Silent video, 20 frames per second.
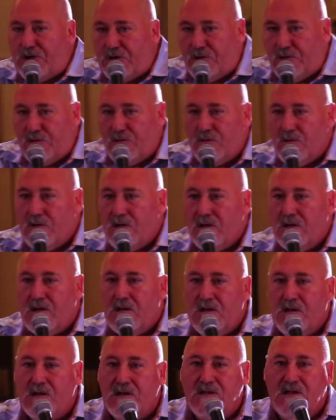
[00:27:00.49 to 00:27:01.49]
you,
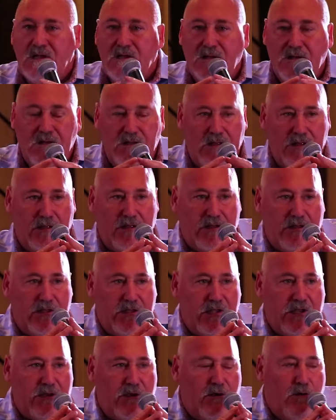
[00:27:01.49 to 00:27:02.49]

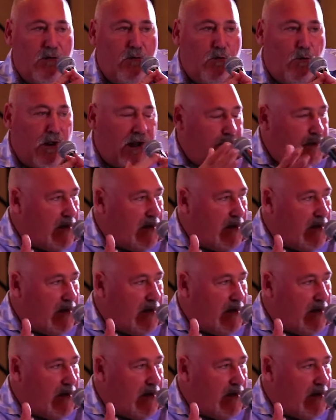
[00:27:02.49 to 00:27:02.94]
you know, what